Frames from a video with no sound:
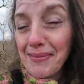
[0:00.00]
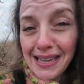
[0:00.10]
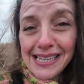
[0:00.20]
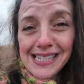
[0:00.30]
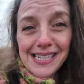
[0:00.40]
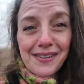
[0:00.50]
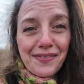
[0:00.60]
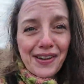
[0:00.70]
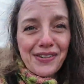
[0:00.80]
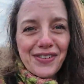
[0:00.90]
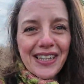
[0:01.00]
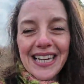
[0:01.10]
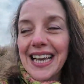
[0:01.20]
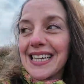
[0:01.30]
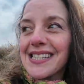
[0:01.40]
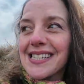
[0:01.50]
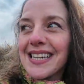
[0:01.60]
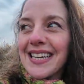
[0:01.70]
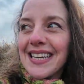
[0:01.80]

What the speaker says: It felt really nice